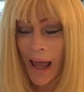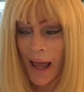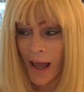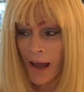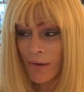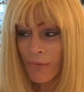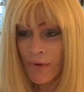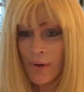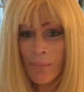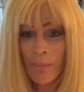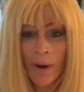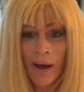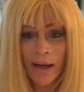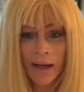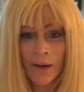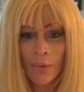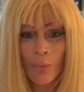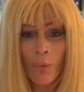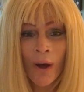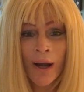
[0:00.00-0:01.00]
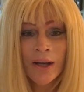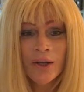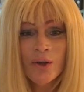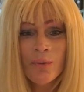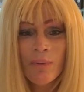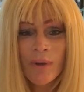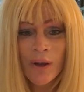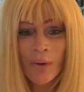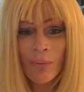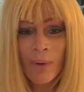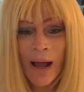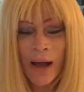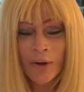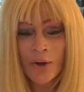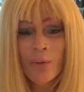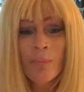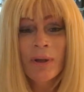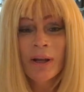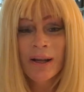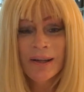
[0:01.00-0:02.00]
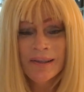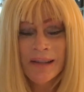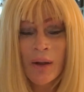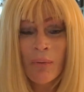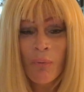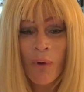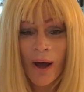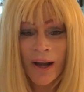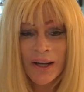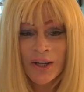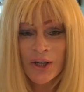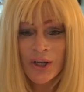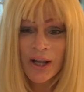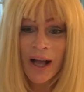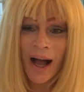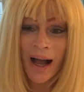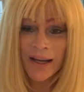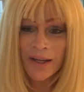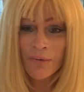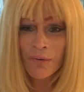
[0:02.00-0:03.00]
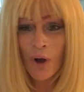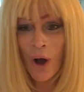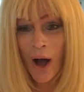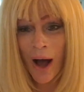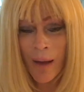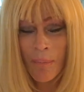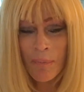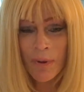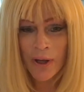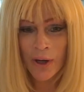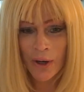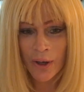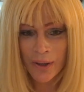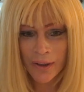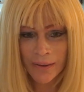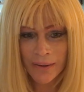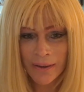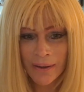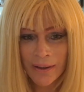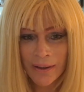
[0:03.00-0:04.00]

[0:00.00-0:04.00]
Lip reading: Everybody wanted to be around her because they wanted to kind of copy her.